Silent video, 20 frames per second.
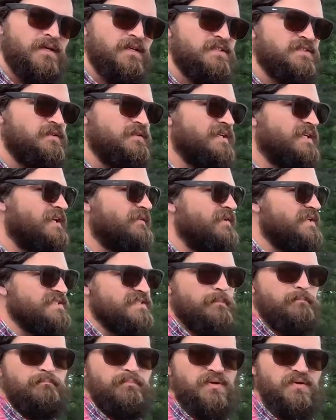So think of it as
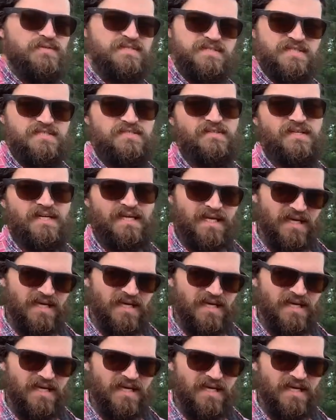a boost that you can